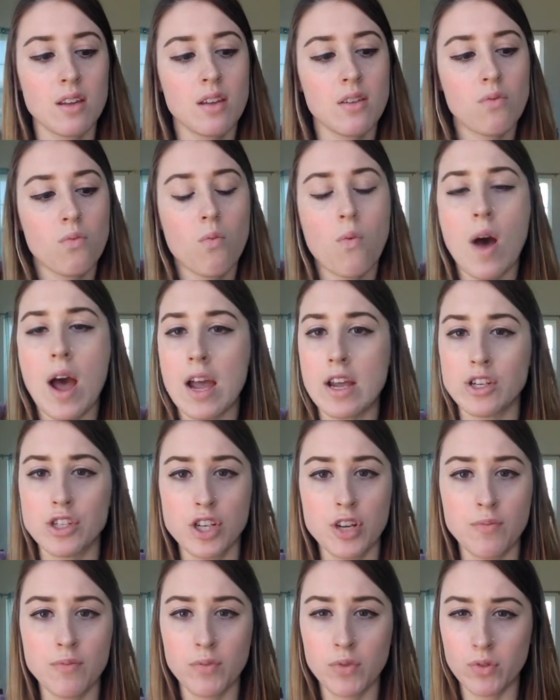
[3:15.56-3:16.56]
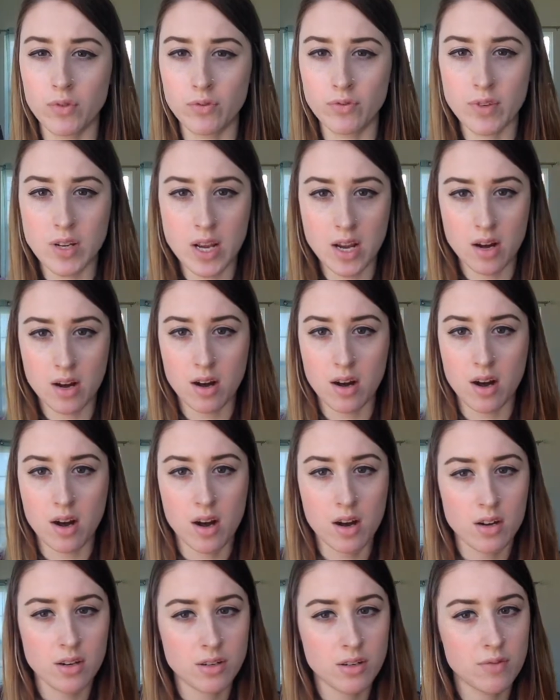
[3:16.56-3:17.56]
why she moved
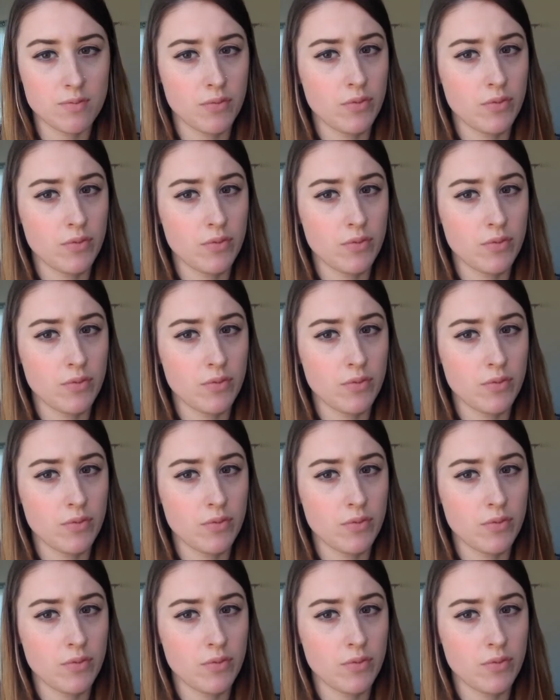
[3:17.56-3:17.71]
here